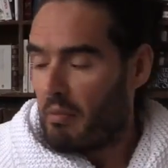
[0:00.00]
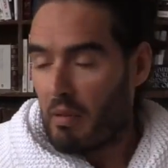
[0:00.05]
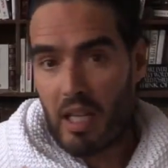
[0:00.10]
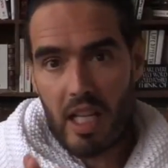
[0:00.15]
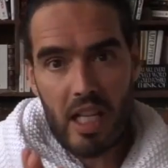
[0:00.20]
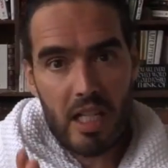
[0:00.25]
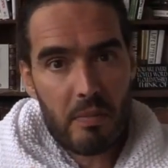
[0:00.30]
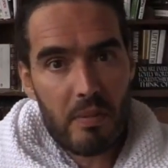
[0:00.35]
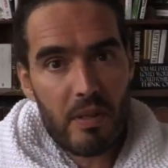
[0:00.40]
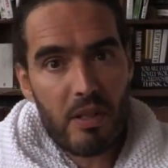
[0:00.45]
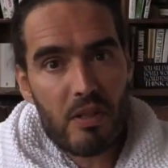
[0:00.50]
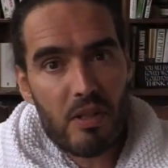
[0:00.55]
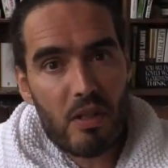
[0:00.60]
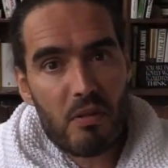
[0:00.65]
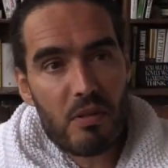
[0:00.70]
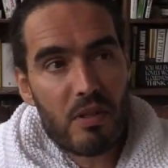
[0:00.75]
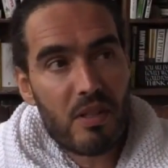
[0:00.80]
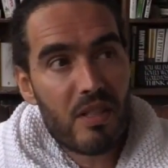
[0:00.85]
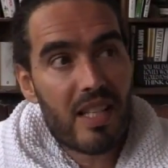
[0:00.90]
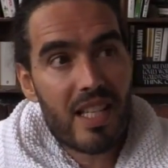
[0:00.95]
Well, that's because I
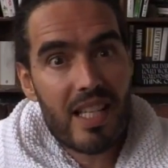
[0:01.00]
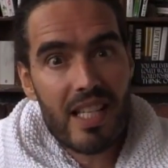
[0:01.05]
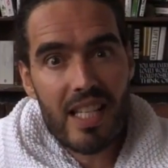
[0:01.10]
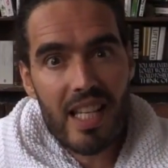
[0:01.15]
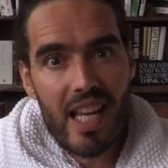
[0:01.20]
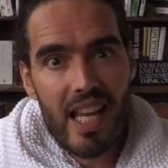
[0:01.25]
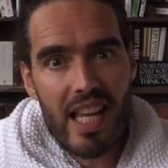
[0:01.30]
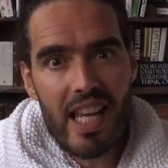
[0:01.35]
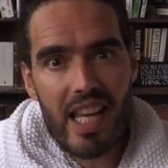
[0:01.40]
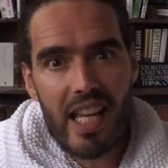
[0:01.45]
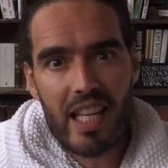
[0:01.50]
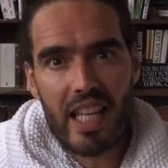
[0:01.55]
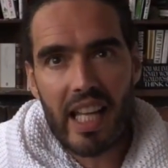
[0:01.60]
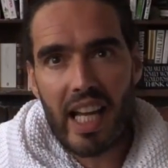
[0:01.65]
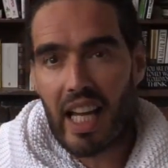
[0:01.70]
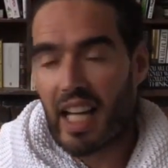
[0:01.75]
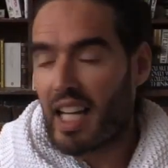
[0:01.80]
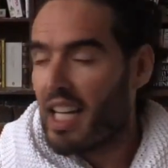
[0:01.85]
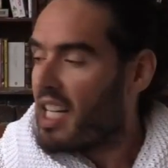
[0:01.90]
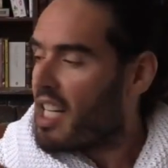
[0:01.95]
wasn't saying
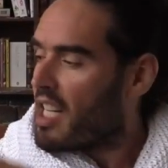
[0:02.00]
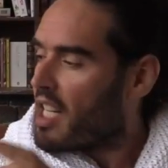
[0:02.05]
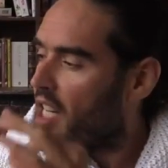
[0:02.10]
that.